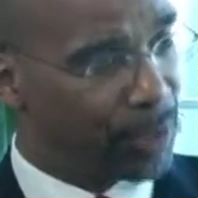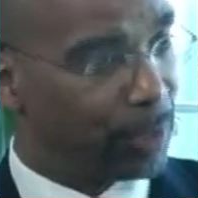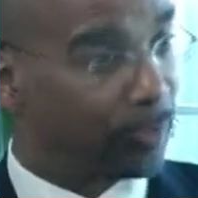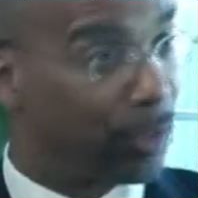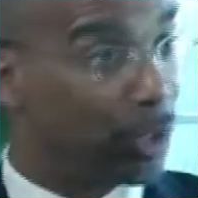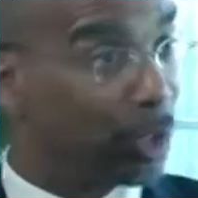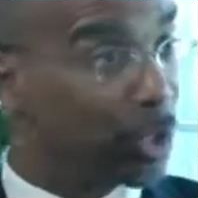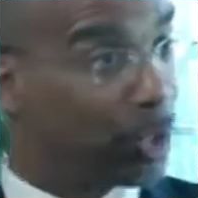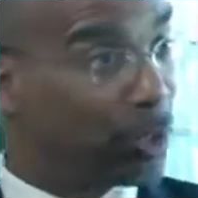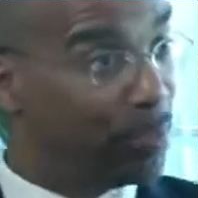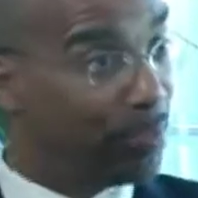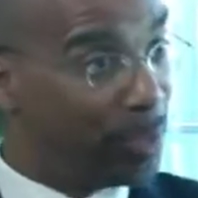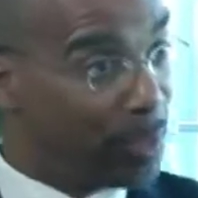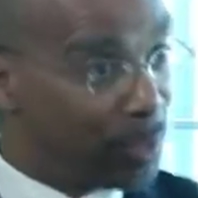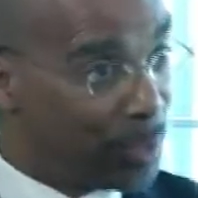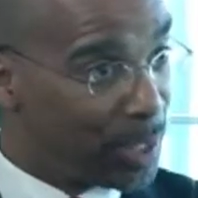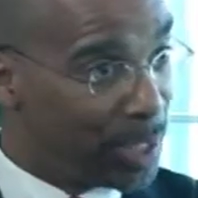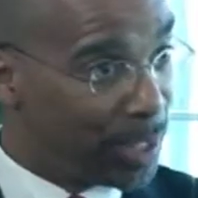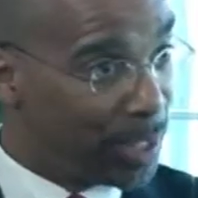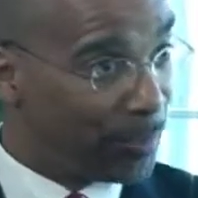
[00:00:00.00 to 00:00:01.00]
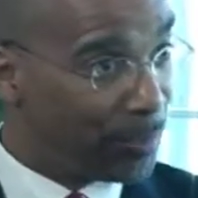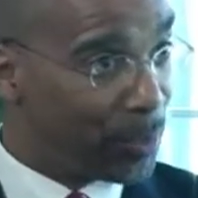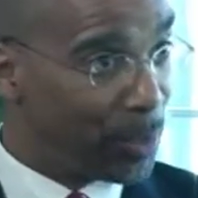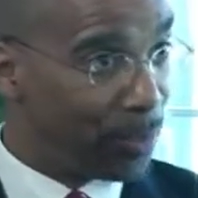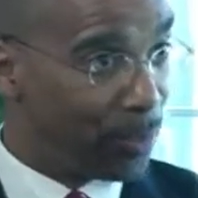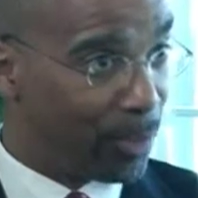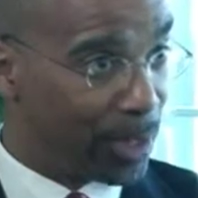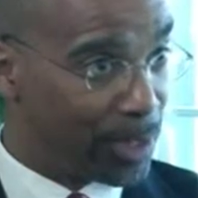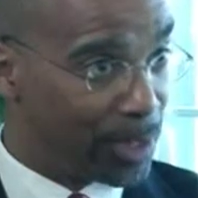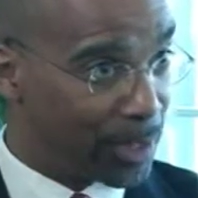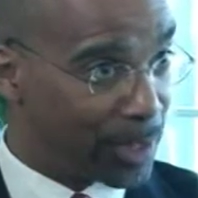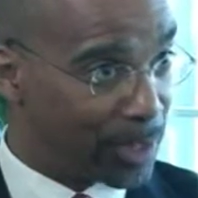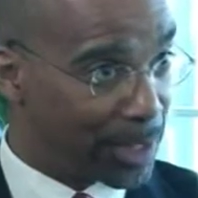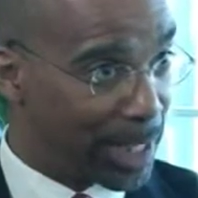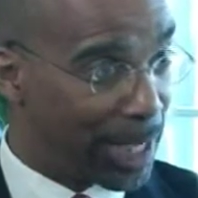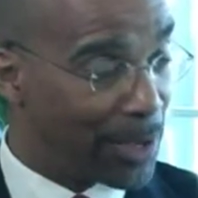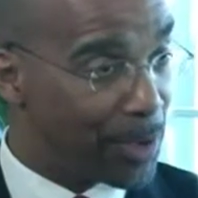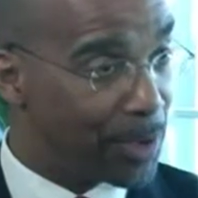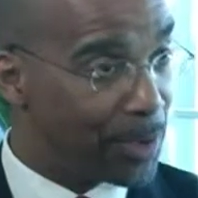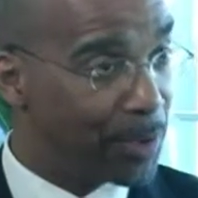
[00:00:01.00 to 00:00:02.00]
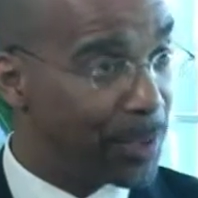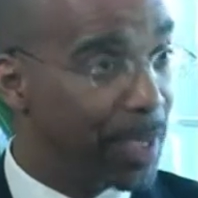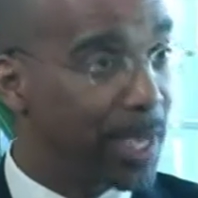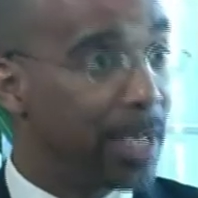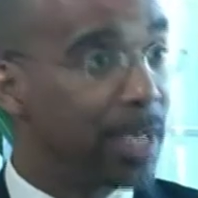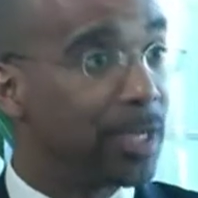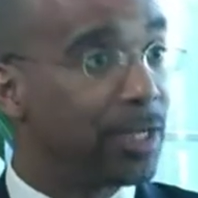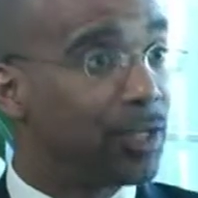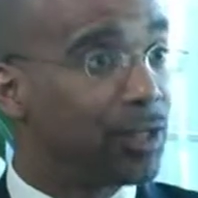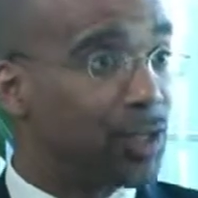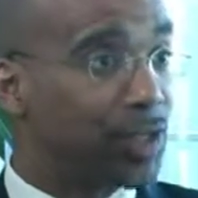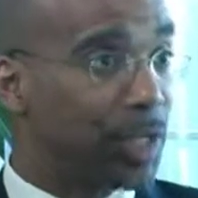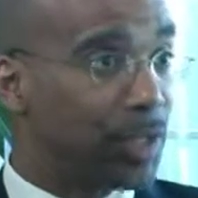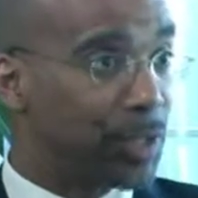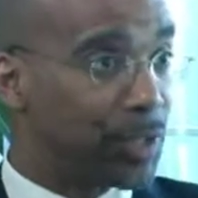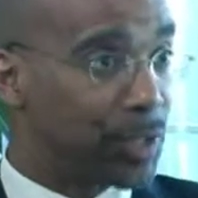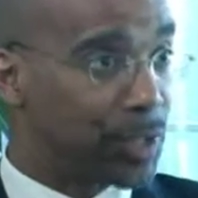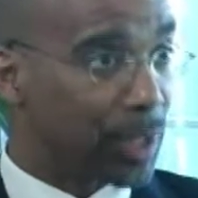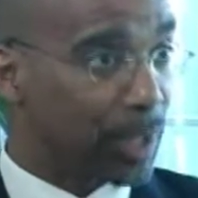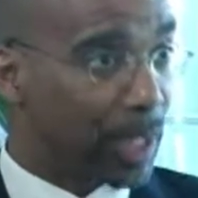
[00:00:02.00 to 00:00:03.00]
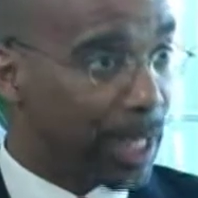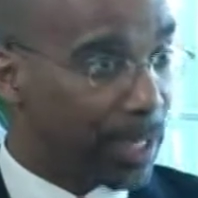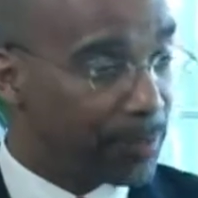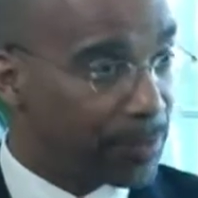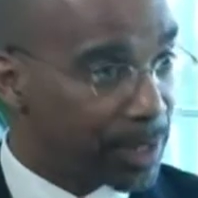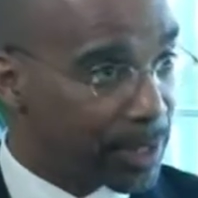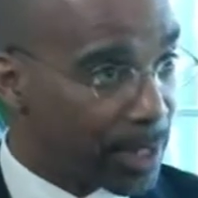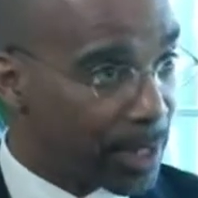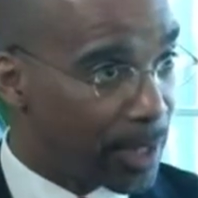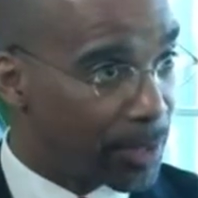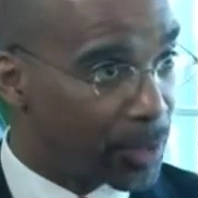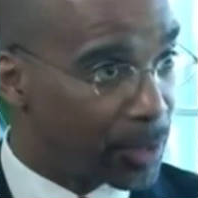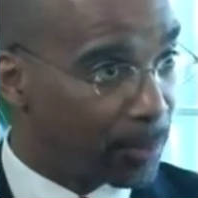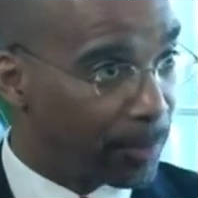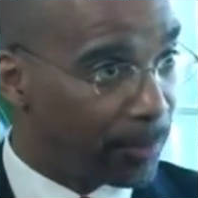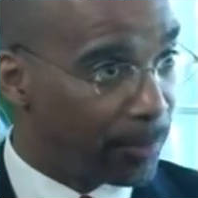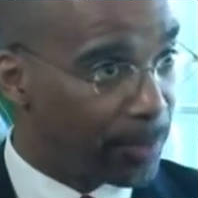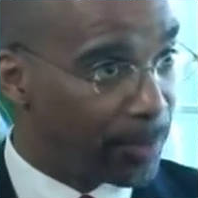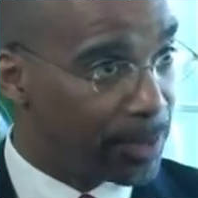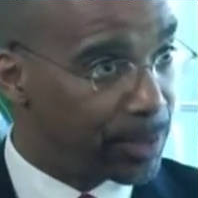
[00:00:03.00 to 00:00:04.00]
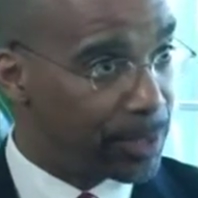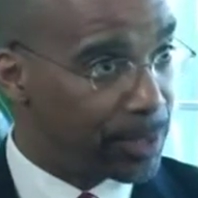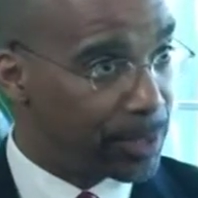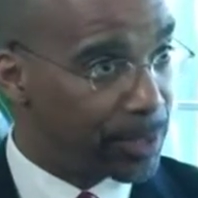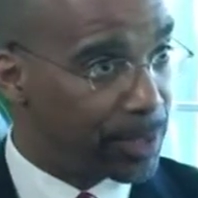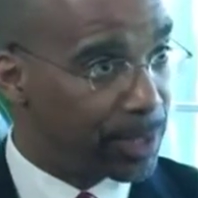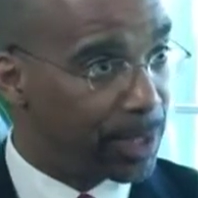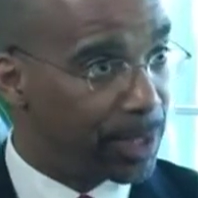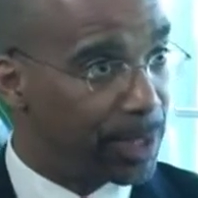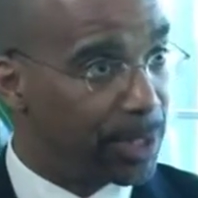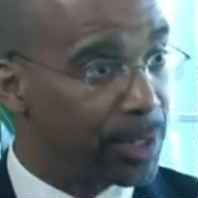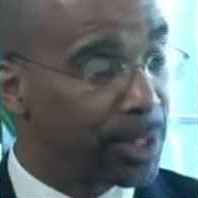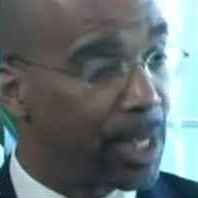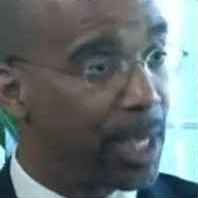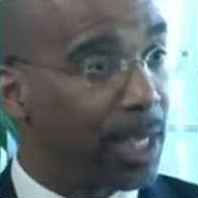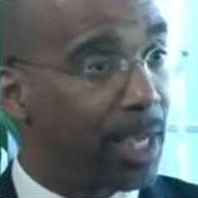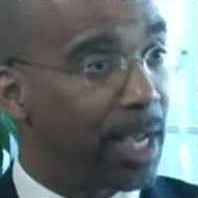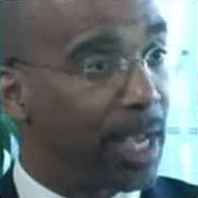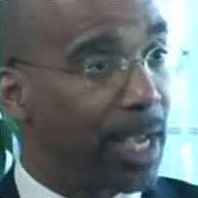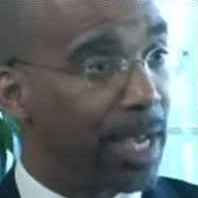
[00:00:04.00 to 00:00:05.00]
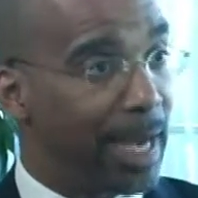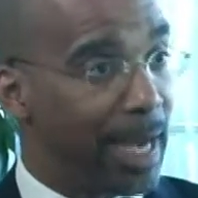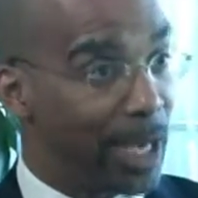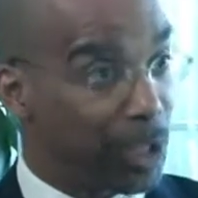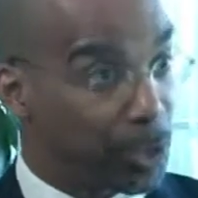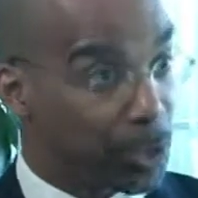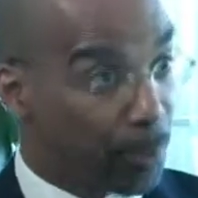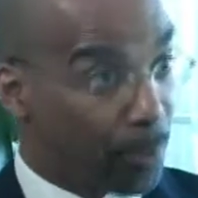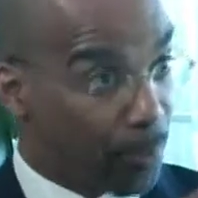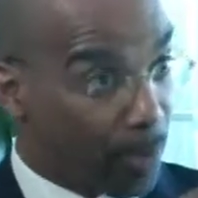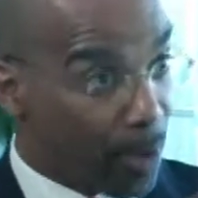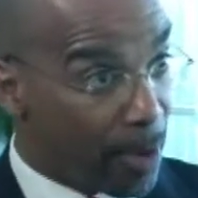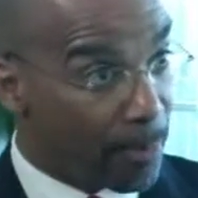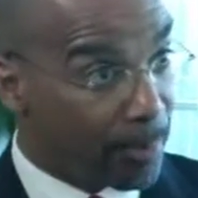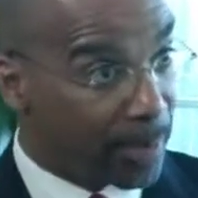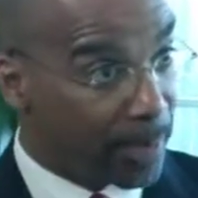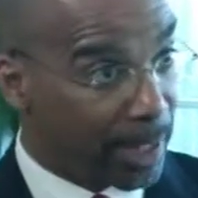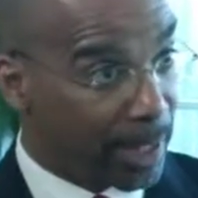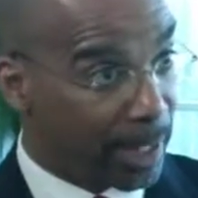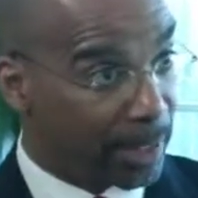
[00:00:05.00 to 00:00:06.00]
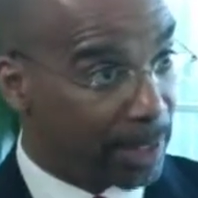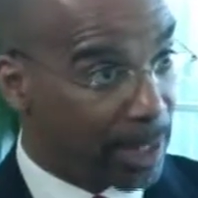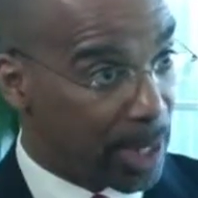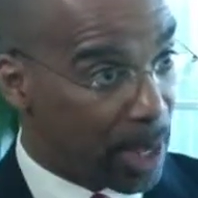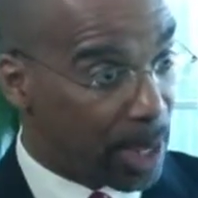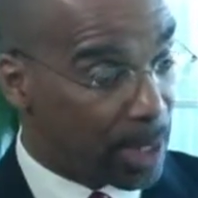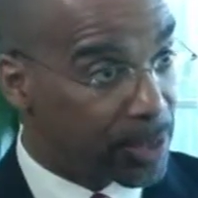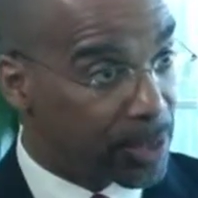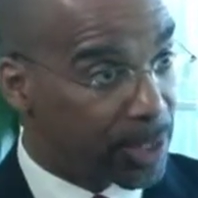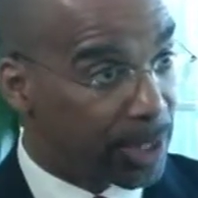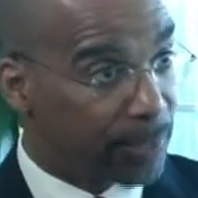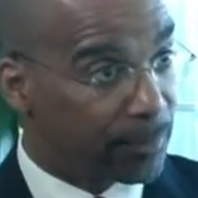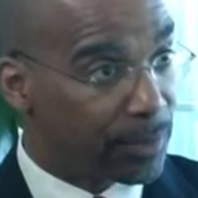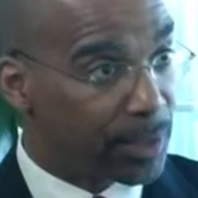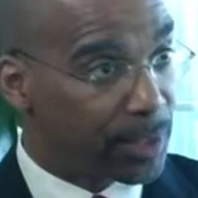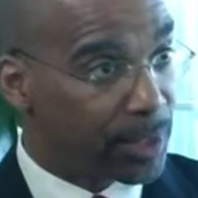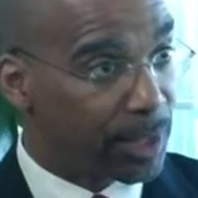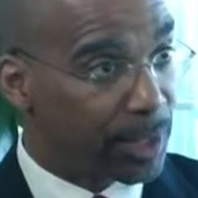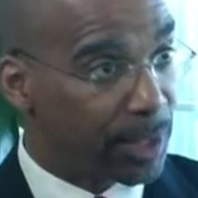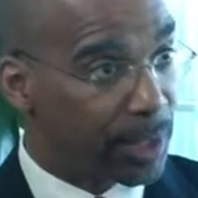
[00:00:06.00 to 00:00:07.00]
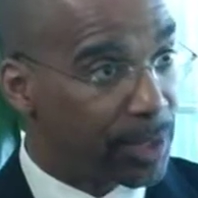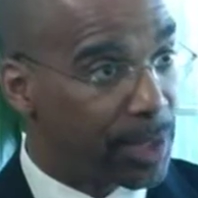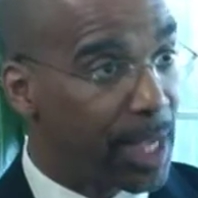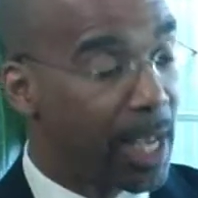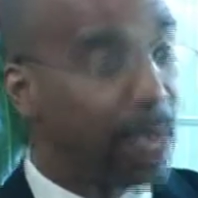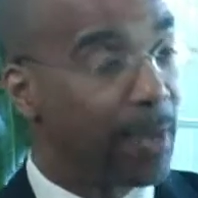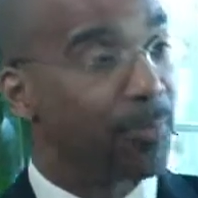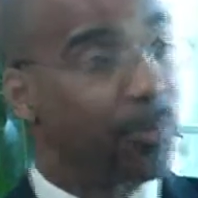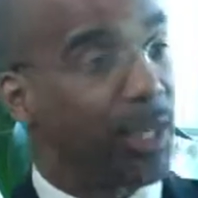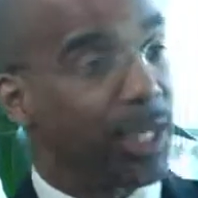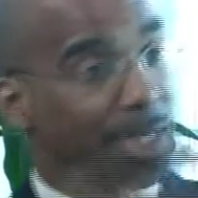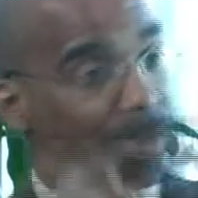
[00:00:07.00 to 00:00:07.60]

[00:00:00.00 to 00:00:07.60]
If the community embraces health, changes lifestyles to prevent disease, and acts promptly at the onset of disease, and